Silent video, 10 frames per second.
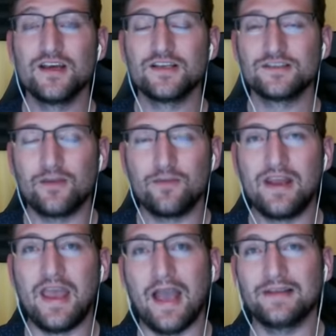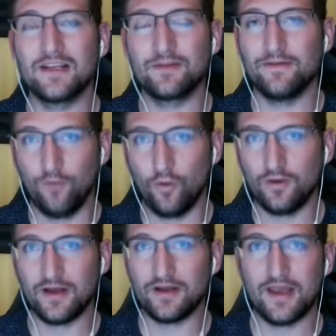Somebody hacked into my
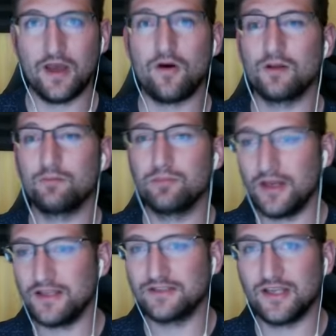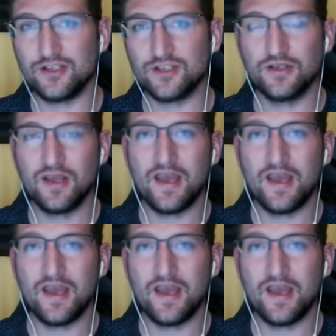Fortnite account on a PlayStation